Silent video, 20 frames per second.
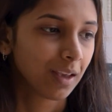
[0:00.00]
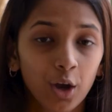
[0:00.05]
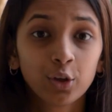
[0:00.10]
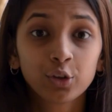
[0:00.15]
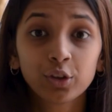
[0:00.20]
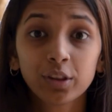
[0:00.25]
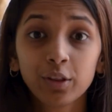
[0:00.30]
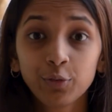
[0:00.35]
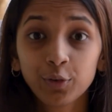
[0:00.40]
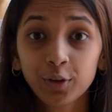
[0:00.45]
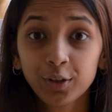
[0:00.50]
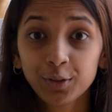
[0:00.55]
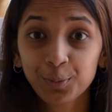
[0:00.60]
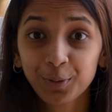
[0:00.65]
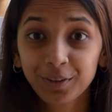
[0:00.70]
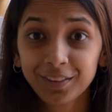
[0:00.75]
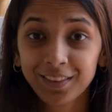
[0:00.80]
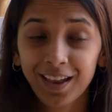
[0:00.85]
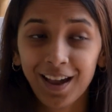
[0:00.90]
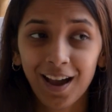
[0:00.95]
So the first
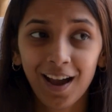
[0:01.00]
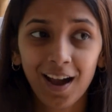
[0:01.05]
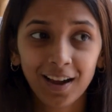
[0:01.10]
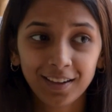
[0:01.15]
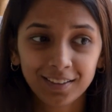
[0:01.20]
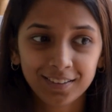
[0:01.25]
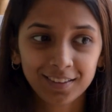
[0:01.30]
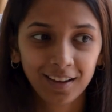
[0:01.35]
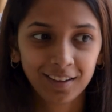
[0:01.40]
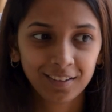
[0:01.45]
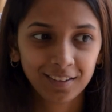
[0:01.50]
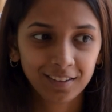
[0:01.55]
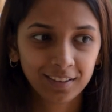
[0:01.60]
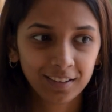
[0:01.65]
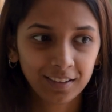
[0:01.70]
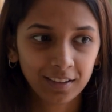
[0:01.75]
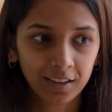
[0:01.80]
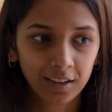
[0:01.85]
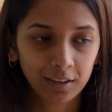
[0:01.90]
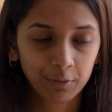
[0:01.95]
book that I started
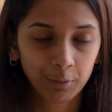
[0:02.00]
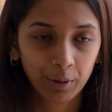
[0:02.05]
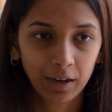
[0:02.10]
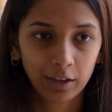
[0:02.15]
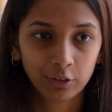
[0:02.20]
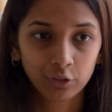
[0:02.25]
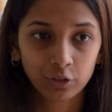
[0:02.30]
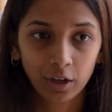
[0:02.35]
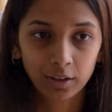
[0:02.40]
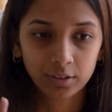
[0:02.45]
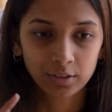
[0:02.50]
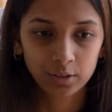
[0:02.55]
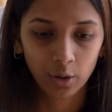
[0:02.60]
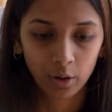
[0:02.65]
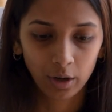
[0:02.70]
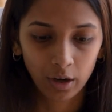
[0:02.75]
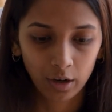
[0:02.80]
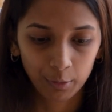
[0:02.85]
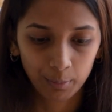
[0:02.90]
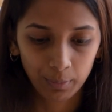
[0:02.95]
reading when I just
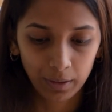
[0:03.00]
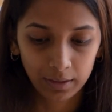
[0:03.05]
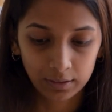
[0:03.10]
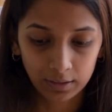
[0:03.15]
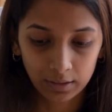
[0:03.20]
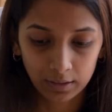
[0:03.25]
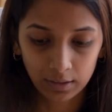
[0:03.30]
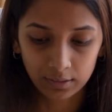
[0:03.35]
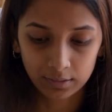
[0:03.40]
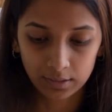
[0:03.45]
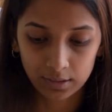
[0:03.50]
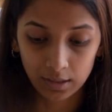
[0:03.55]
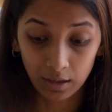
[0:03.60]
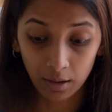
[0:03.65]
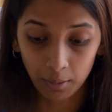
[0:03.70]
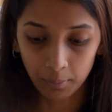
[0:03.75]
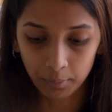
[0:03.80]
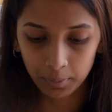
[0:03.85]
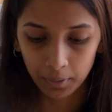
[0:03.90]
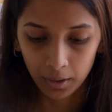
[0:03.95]
got out of my reading
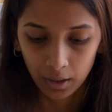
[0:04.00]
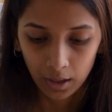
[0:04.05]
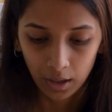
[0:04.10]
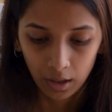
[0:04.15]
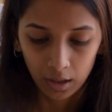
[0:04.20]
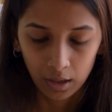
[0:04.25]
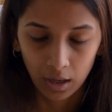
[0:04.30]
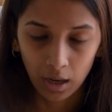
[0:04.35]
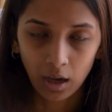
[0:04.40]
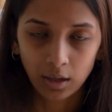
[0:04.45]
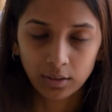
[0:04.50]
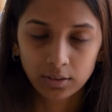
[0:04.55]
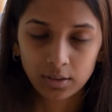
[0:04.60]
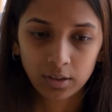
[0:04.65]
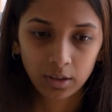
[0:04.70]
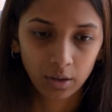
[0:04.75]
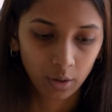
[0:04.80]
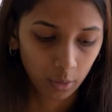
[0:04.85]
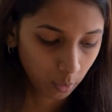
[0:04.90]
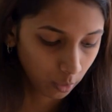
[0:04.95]
slump last
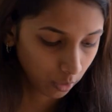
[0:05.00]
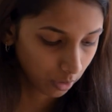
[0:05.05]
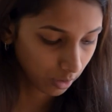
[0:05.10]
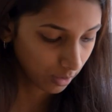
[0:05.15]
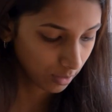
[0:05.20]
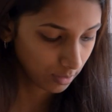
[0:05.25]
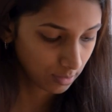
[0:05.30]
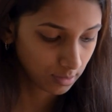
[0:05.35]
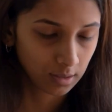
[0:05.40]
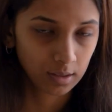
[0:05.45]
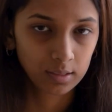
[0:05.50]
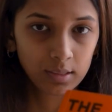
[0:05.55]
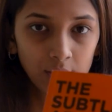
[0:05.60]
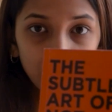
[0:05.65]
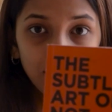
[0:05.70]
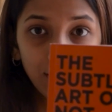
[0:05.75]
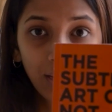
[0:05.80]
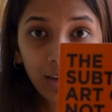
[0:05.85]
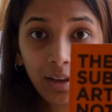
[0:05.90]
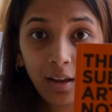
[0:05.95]
year was The
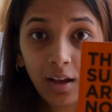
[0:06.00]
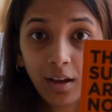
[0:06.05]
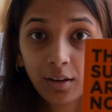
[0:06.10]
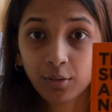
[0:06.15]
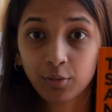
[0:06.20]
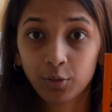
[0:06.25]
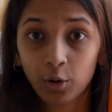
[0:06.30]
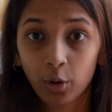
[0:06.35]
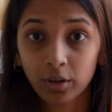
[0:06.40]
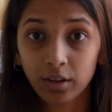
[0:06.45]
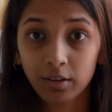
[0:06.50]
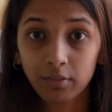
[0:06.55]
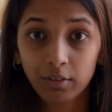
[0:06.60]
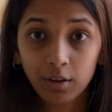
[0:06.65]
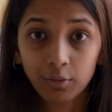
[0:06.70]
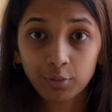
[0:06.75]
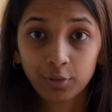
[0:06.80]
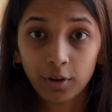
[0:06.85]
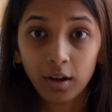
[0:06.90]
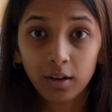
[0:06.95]
Subtle Art of Not Giving
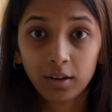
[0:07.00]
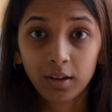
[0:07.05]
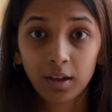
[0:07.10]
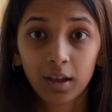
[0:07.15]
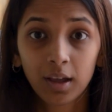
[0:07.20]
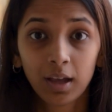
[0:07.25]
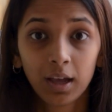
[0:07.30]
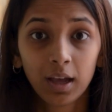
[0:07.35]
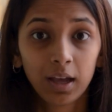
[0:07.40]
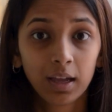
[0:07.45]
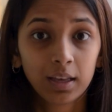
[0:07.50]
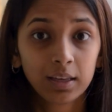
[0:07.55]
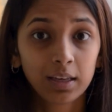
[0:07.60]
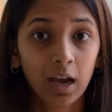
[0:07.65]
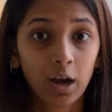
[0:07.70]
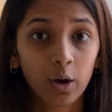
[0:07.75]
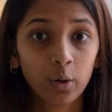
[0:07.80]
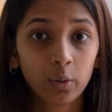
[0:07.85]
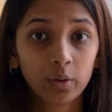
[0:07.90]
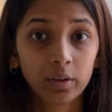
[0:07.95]
a Fuck.
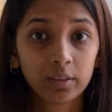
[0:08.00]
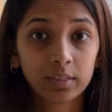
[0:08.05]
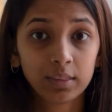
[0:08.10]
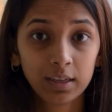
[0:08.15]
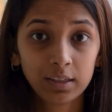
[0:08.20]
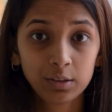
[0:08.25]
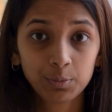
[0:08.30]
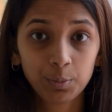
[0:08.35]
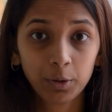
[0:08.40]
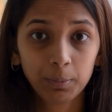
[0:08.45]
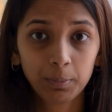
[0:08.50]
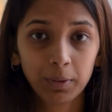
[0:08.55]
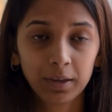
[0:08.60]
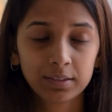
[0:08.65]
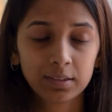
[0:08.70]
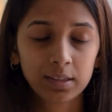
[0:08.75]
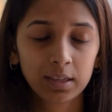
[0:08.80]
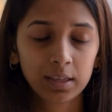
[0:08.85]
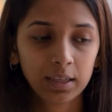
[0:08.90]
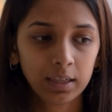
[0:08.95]
Now, this book
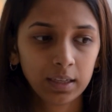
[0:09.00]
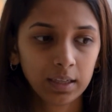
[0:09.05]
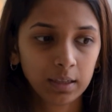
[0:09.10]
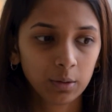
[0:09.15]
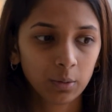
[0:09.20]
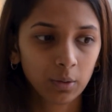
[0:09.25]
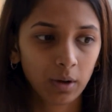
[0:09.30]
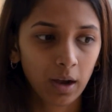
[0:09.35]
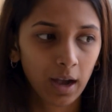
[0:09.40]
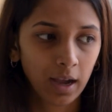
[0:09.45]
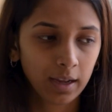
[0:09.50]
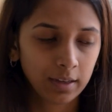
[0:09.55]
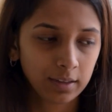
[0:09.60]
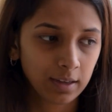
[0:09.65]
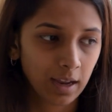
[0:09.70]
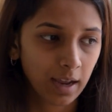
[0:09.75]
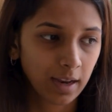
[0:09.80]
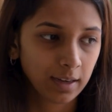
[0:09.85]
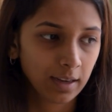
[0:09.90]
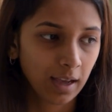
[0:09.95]
basically I
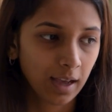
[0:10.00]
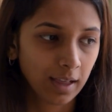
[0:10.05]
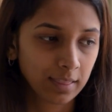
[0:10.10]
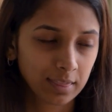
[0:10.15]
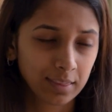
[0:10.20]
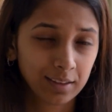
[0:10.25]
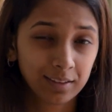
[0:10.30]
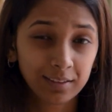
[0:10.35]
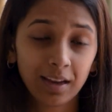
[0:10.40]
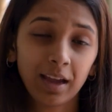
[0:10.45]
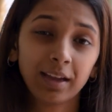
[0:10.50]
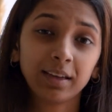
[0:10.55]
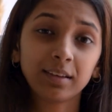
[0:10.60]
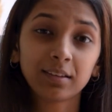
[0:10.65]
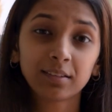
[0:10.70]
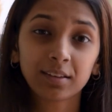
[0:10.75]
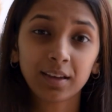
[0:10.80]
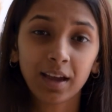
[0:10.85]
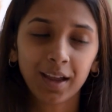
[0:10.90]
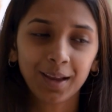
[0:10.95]
read at the right
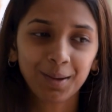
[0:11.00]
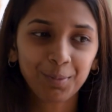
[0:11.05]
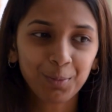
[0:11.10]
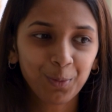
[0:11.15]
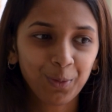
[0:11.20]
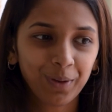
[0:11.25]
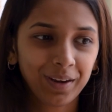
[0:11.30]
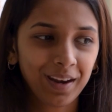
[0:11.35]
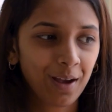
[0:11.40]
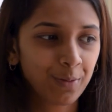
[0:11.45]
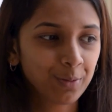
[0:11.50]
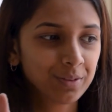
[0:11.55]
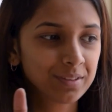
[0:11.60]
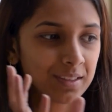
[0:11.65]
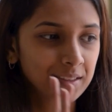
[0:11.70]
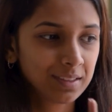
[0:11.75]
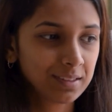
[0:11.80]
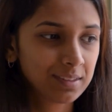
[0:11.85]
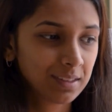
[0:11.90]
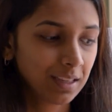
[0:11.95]
time when I was
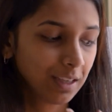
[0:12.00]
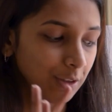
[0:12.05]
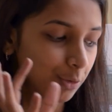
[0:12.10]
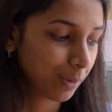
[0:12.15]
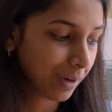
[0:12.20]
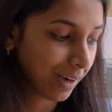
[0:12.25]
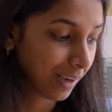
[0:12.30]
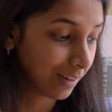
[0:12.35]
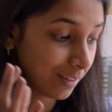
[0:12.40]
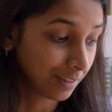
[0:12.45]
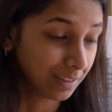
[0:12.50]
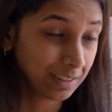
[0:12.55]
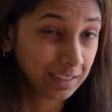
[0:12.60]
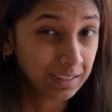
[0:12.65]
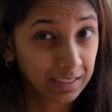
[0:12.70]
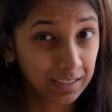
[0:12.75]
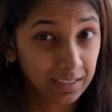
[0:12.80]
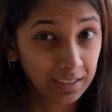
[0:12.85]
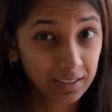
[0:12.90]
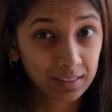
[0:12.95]
in a stage where I really
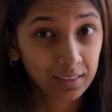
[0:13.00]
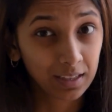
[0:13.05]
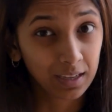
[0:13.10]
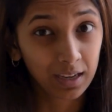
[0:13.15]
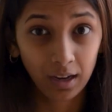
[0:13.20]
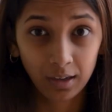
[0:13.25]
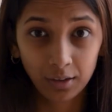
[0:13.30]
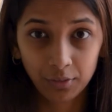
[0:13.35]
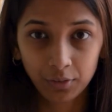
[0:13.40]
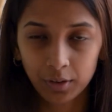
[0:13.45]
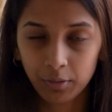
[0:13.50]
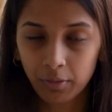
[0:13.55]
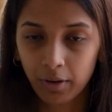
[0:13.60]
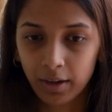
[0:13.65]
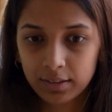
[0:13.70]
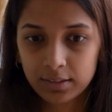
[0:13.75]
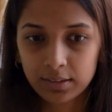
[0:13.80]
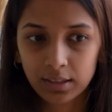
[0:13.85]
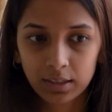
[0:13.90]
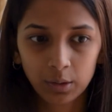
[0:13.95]
needed the kind of
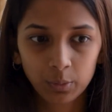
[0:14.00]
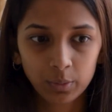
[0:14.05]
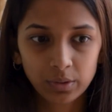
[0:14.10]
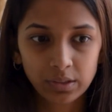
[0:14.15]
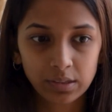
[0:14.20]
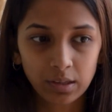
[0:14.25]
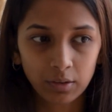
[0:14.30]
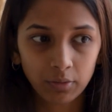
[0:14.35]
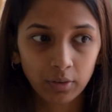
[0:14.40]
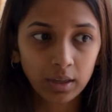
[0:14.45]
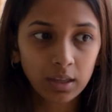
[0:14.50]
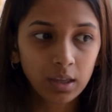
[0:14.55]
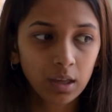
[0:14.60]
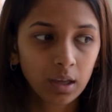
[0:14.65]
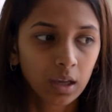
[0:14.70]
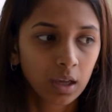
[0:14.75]
advice that he was giving.